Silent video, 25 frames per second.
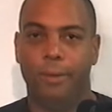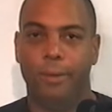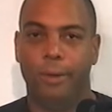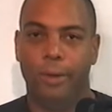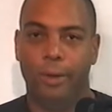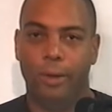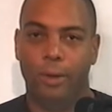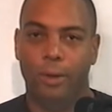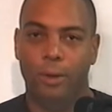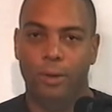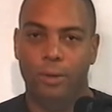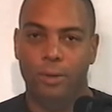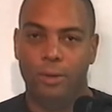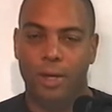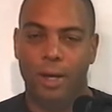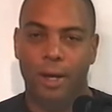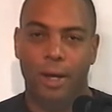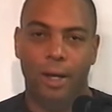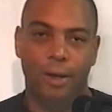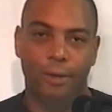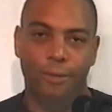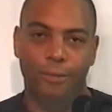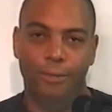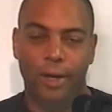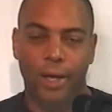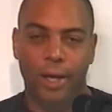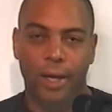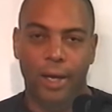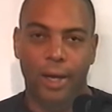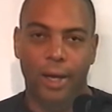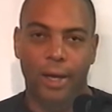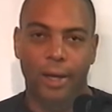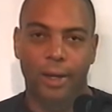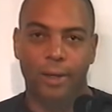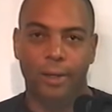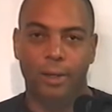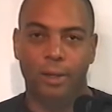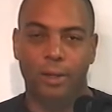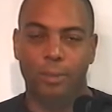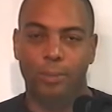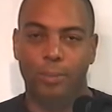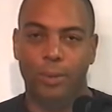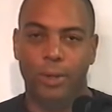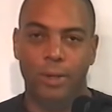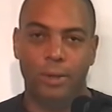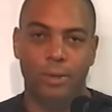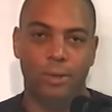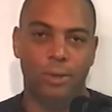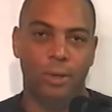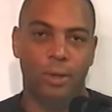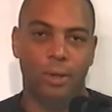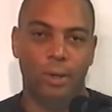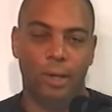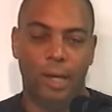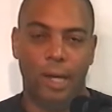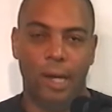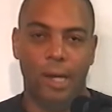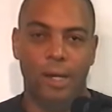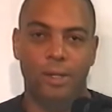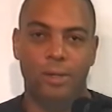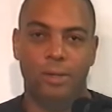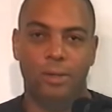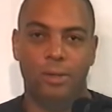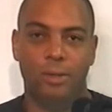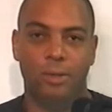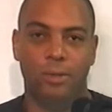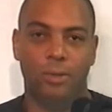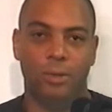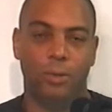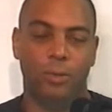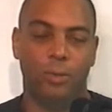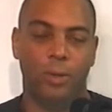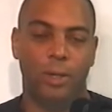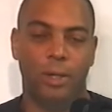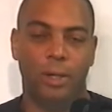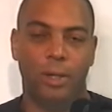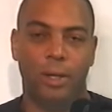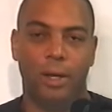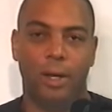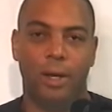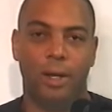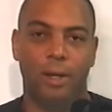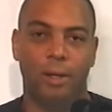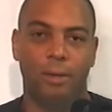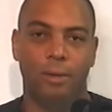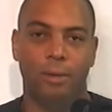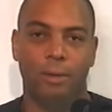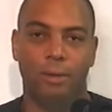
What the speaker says: is kind of vague and depends on cases or whatnot.